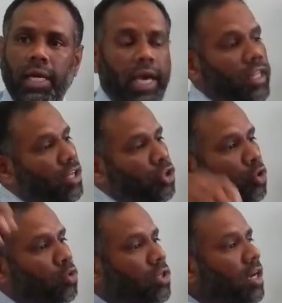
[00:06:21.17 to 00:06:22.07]
and then
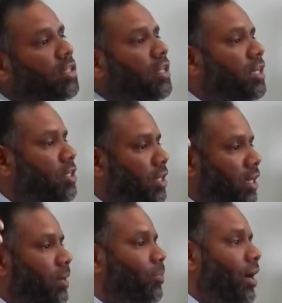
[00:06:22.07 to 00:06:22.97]
choose other days in the
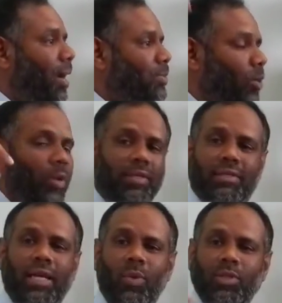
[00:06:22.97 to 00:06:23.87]
year, perhaps the winter
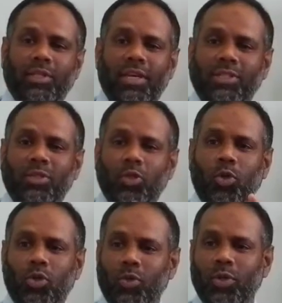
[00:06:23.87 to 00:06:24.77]
time when the days are
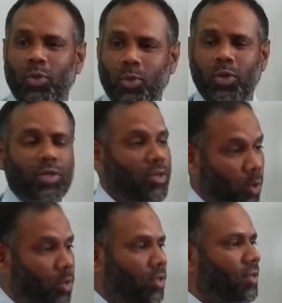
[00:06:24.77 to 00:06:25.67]
shorter and cooler,
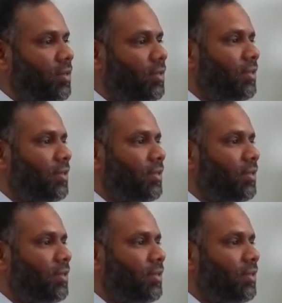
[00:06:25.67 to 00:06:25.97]
colder,